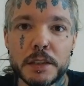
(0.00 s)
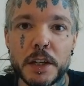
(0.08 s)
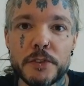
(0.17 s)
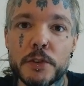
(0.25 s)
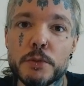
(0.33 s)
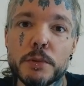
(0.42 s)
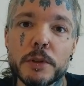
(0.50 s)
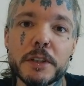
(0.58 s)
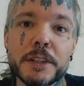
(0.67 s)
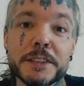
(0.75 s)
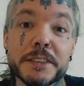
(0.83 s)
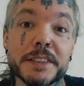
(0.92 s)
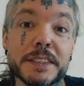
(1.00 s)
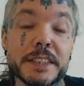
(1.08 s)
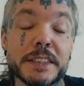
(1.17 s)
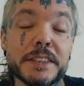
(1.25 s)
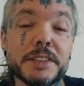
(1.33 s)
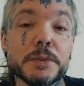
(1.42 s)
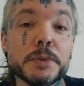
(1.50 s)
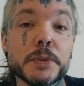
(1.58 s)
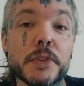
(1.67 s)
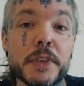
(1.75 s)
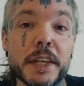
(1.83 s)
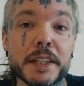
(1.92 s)
If you work on these two
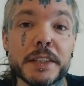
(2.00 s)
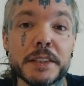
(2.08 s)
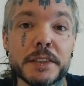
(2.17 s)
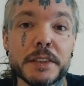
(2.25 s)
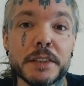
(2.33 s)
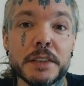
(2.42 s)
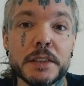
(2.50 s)
things,